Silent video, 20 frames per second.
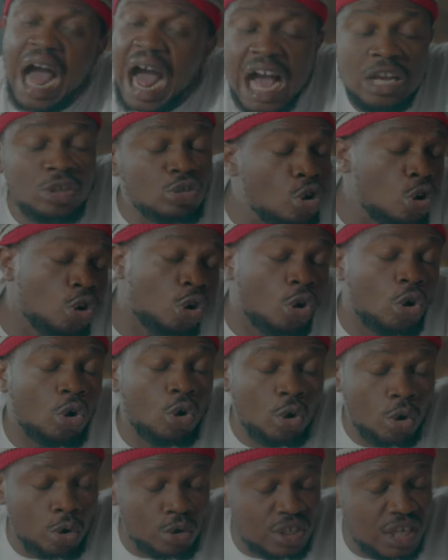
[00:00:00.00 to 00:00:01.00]
Are you not
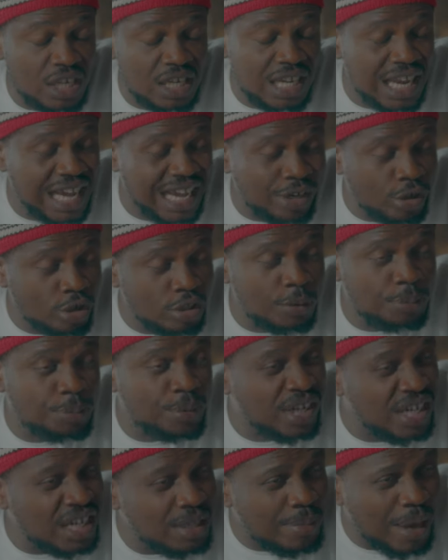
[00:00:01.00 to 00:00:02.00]
concerned that I cannot
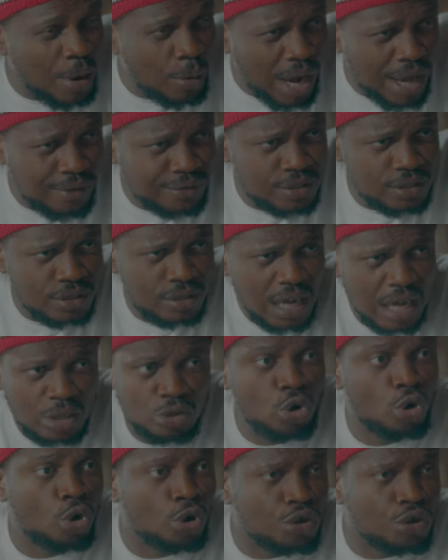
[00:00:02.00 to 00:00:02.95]
impregnate my wives? Are you not